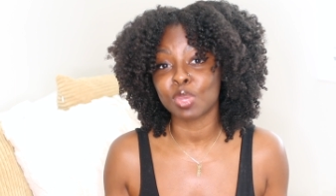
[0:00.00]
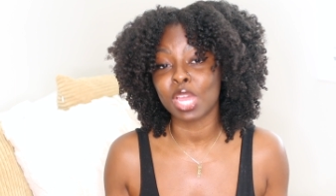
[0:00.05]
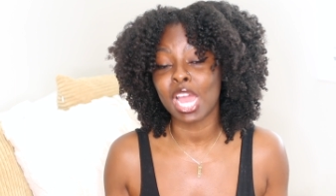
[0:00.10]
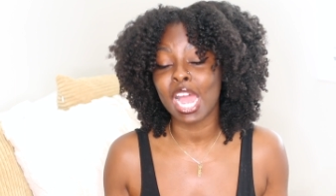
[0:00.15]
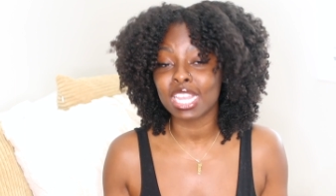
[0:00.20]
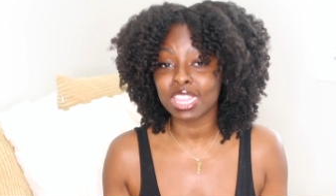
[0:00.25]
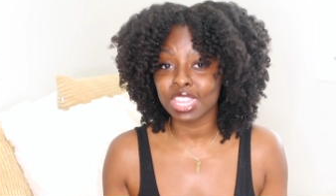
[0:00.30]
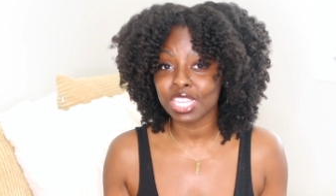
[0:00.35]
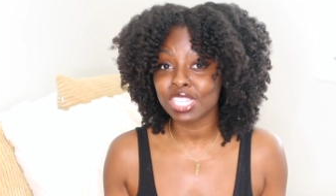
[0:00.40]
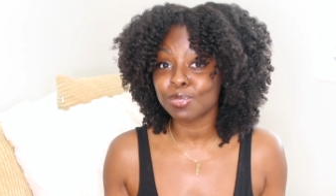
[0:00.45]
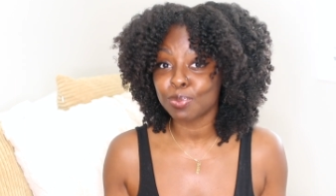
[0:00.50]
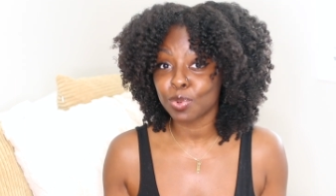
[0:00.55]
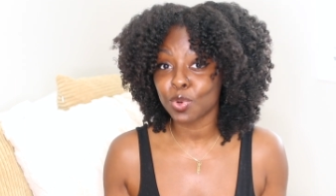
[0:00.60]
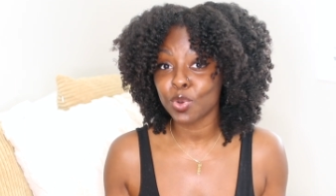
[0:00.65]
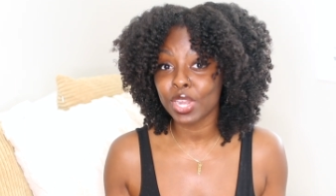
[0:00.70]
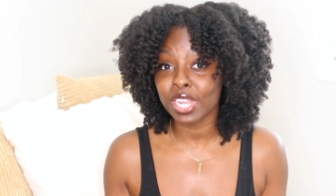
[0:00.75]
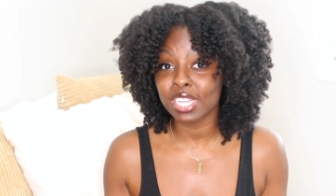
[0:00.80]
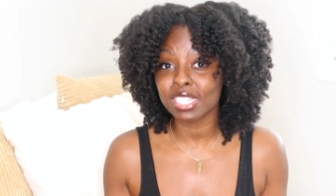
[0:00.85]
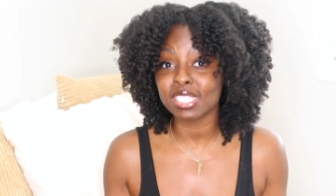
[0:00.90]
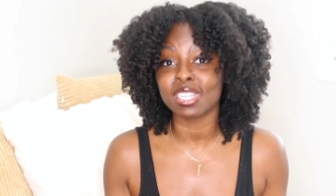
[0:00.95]
But at this
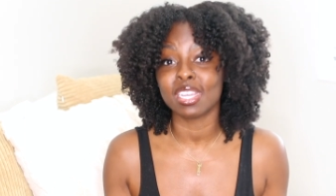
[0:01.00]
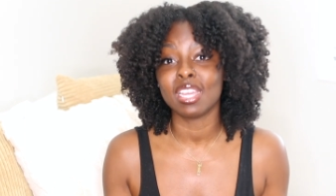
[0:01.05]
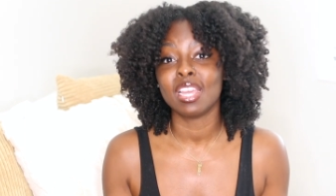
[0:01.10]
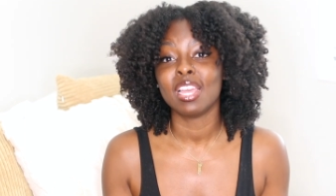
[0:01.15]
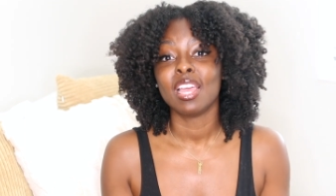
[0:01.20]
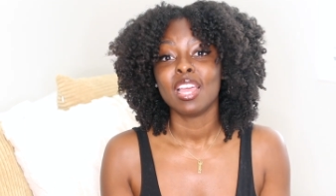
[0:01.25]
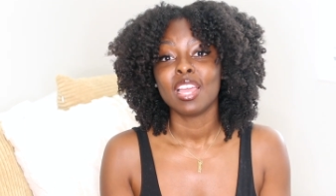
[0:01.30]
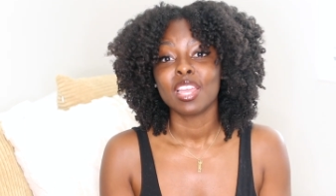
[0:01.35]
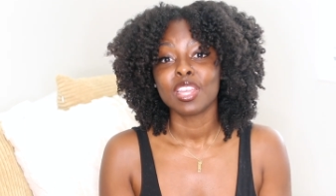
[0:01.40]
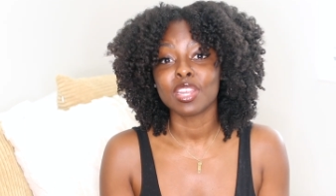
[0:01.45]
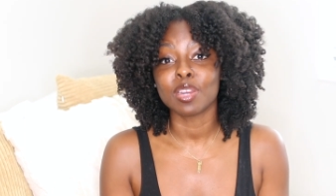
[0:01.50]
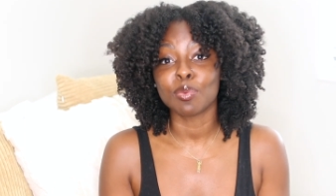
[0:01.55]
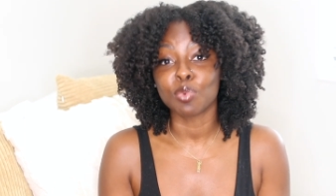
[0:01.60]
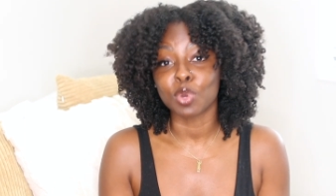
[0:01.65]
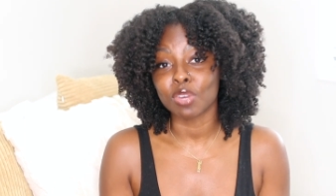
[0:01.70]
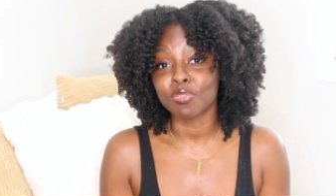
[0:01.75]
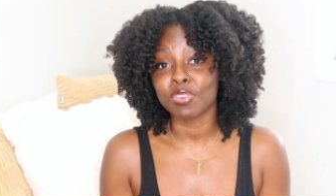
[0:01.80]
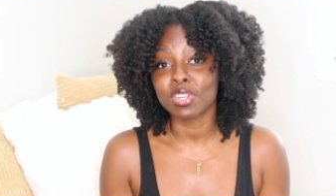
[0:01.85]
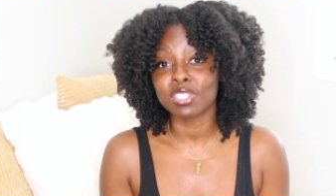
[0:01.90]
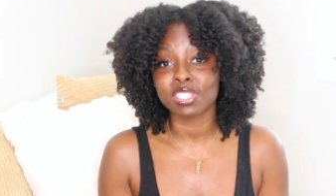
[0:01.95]
point, your
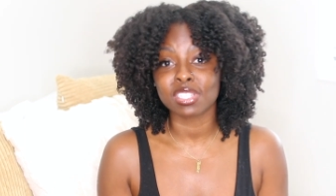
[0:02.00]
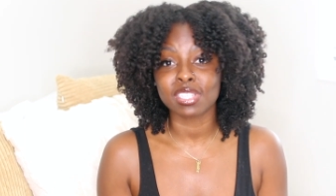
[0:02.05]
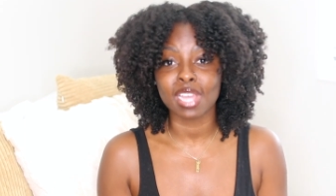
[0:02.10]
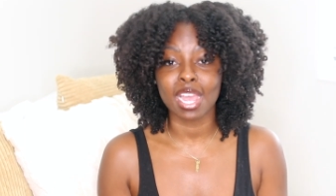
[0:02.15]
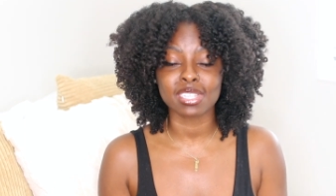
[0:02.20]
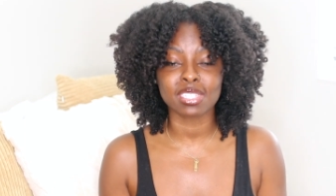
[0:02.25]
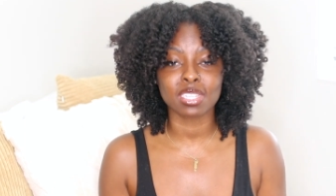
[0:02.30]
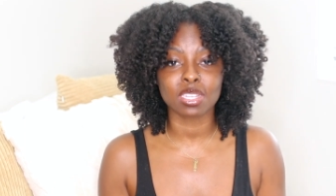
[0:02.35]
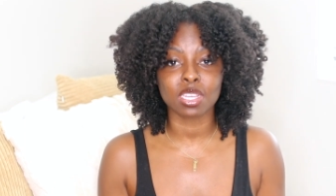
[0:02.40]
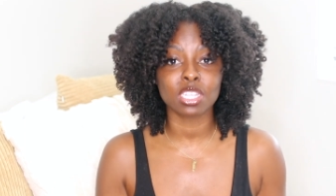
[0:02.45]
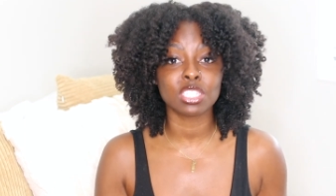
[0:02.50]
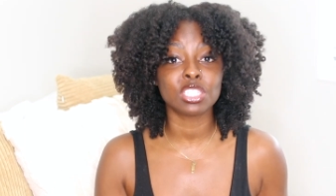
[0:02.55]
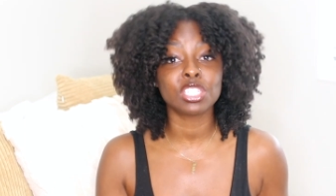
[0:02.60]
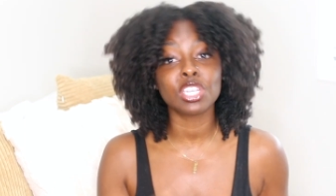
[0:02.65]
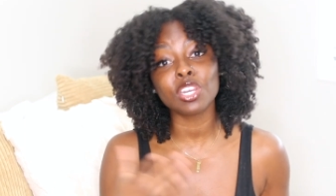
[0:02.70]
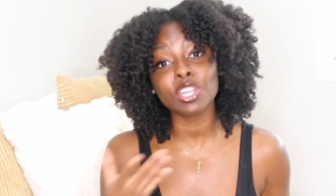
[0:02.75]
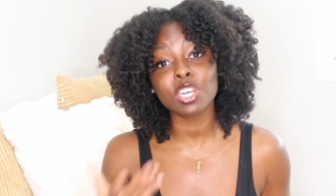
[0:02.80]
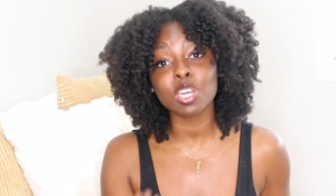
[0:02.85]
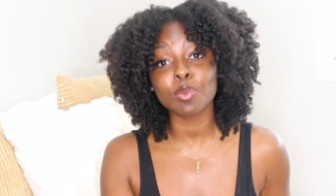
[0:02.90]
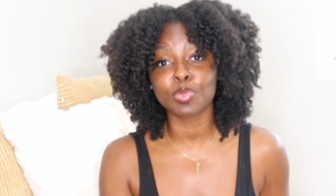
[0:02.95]
boyfriend just has to
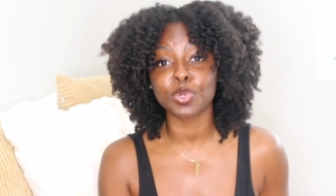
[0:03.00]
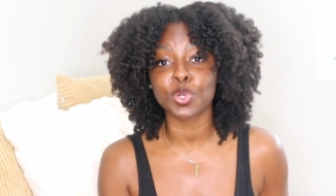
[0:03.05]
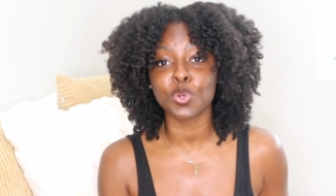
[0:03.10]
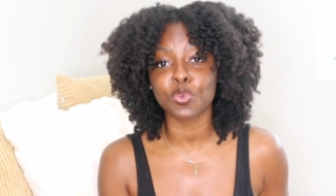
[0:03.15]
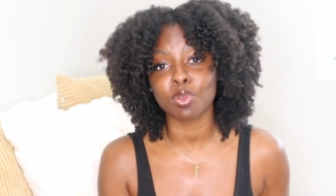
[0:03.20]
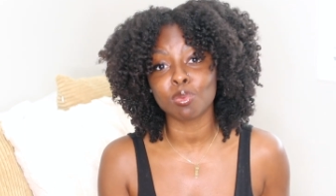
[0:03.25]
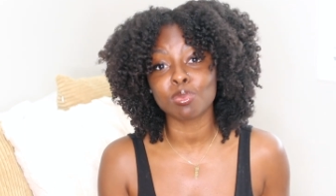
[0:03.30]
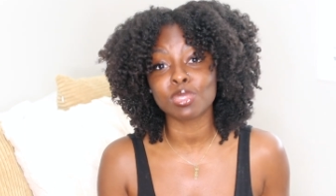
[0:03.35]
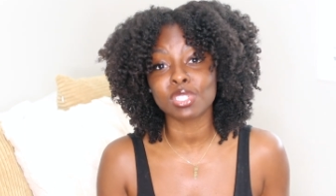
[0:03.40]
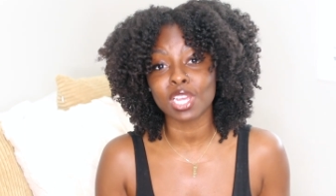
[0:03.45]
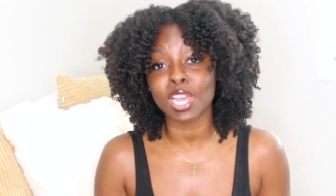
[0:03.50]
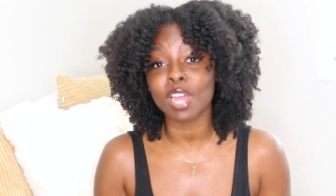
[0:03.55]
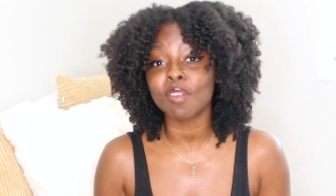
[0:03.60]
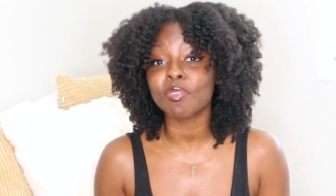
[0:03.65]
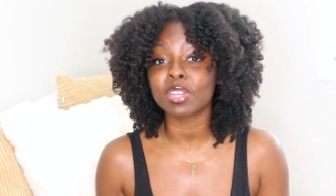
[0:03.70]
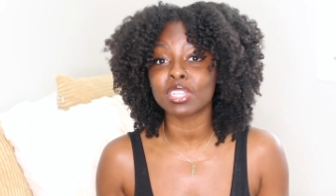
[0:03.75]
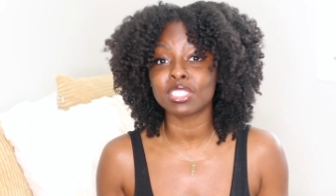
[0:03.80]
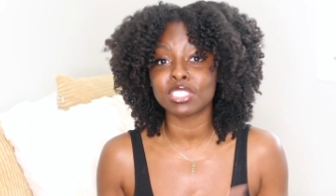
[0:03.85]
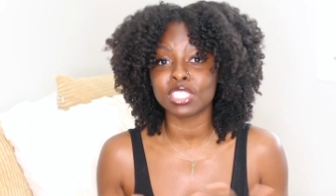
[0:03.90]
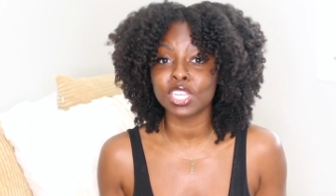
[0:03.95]
continue to prove
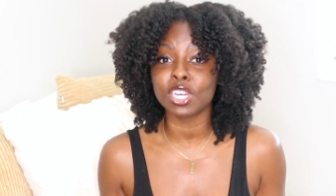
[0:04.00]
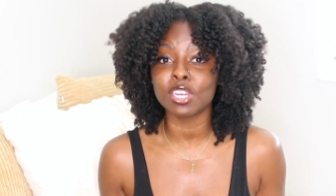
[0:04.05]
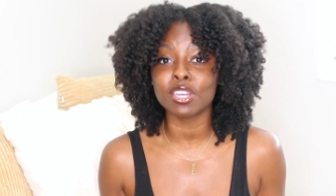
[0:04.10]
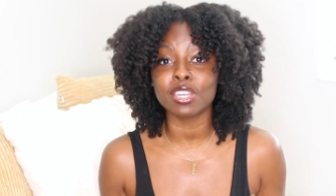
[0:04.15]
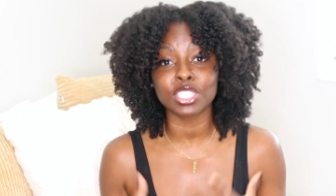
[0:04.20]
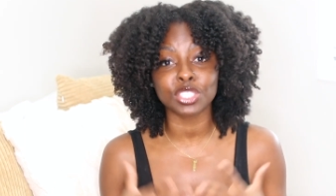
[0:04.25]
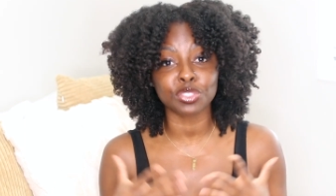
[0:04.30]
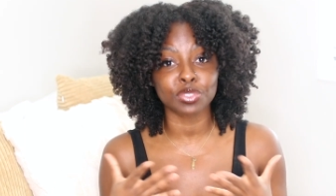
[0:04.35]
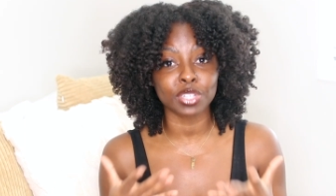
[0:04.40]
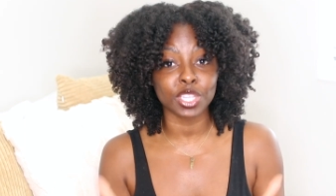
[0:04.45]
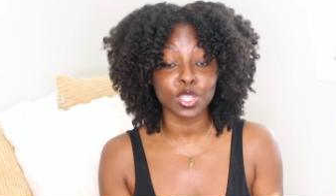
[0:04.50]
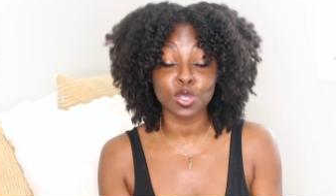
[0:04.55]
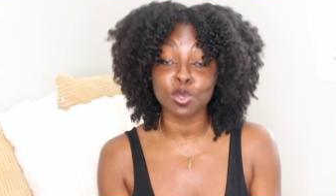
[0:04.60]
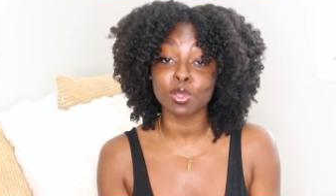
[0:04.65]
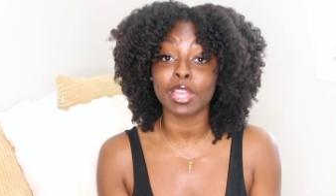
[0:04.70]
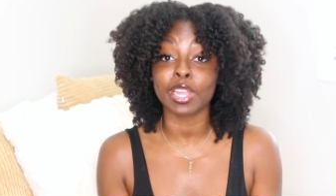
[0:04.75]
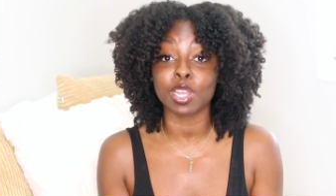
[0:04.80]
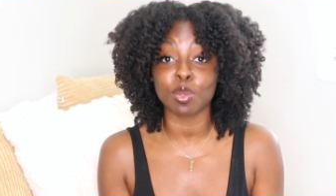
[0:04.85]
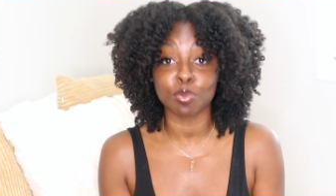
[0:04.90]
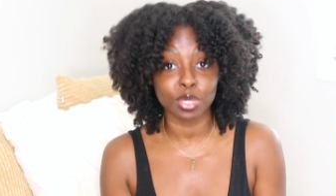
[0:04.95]
himself, continue to treat
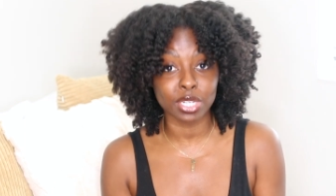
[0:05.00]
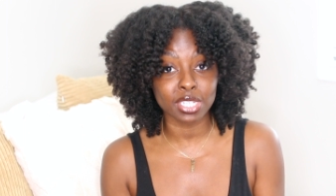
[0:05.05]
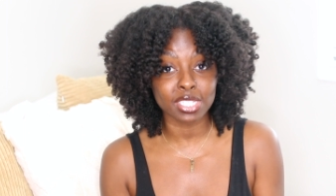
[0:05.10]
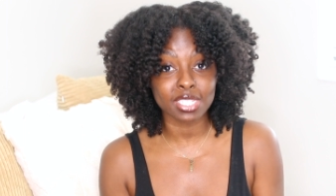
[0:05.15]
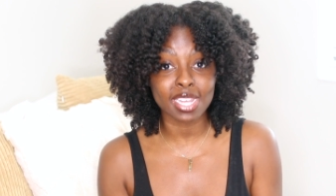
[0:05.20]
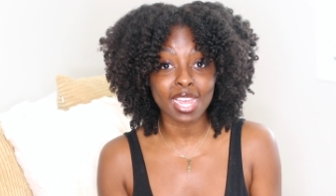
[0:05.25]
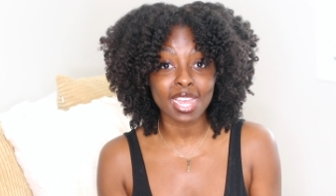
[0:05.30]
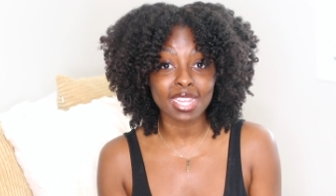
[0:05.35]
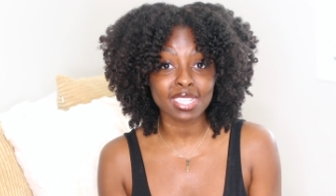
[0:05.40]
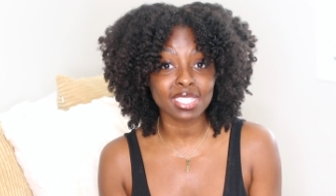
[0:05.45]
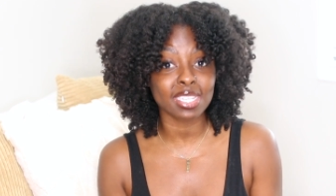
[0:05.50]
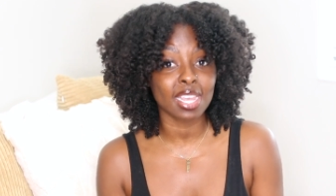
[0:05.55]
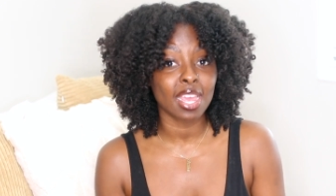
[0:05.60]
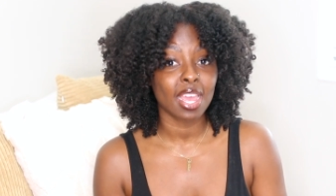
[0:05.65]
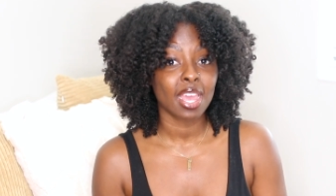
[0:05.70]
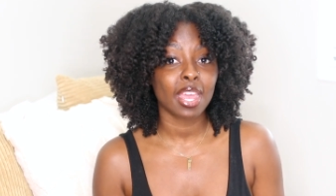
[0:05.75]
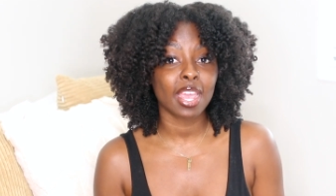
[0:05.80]
you like a princess,